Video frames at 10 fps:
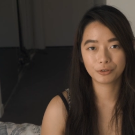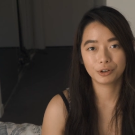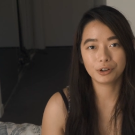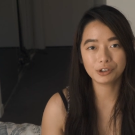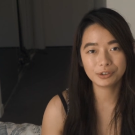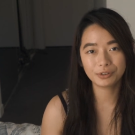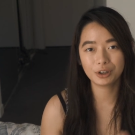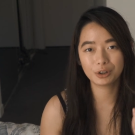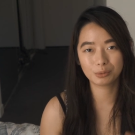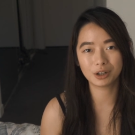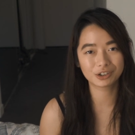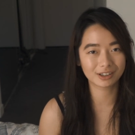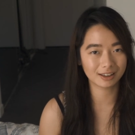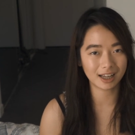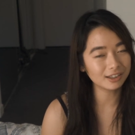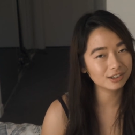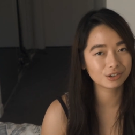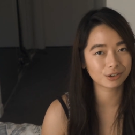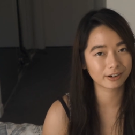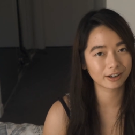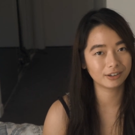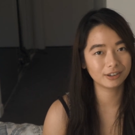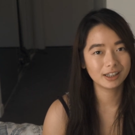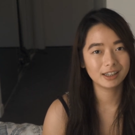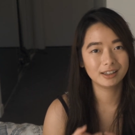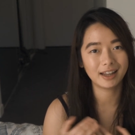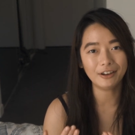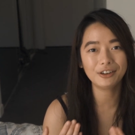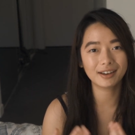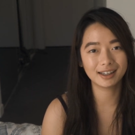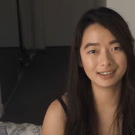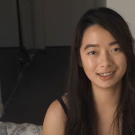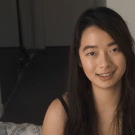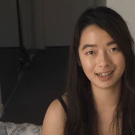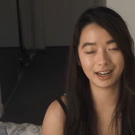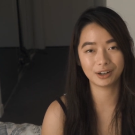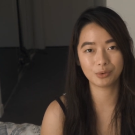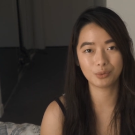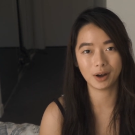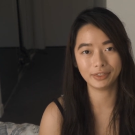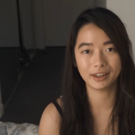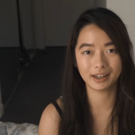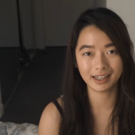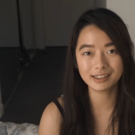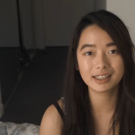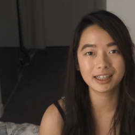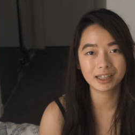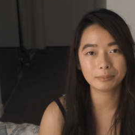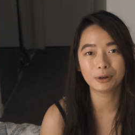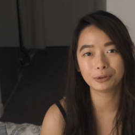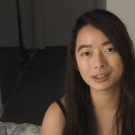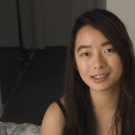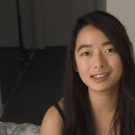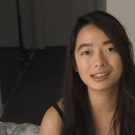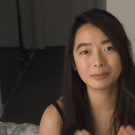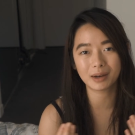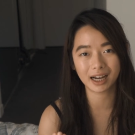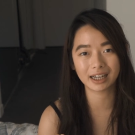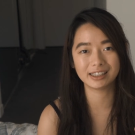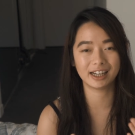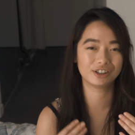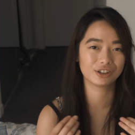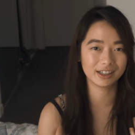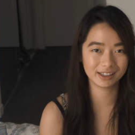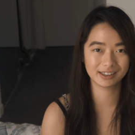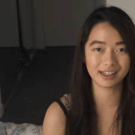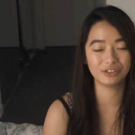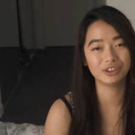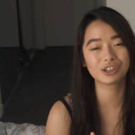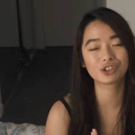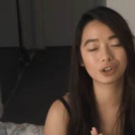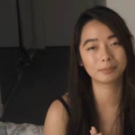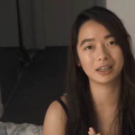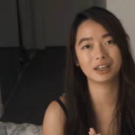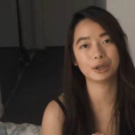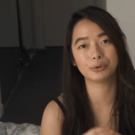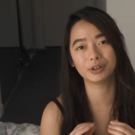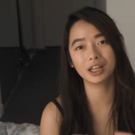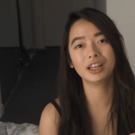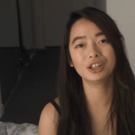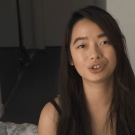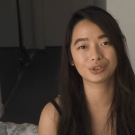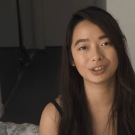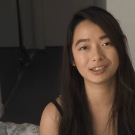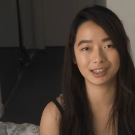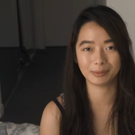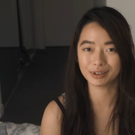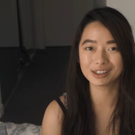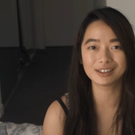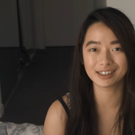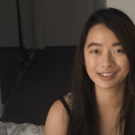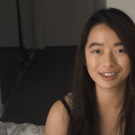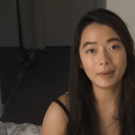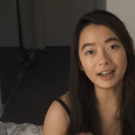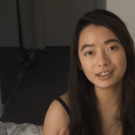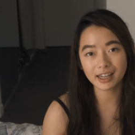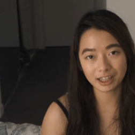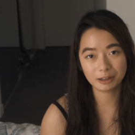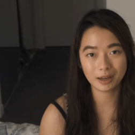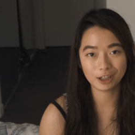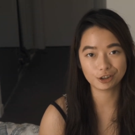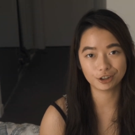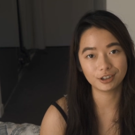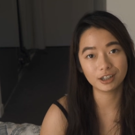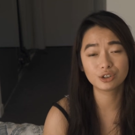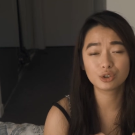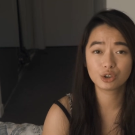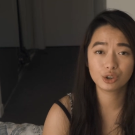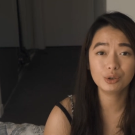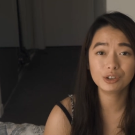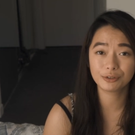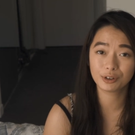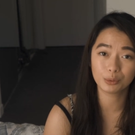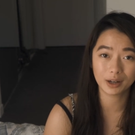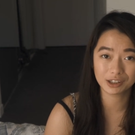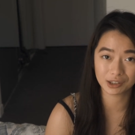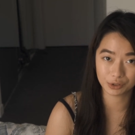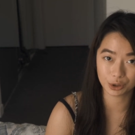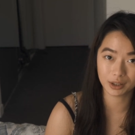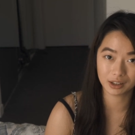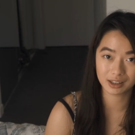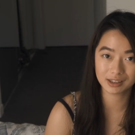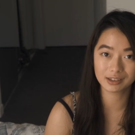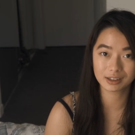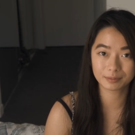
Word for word: For those of you who watched the last tutorial, now you understand what the entity component system architecture is, and this should be a really short, seamless lesson. Back to animation, there's two different ways of doing this.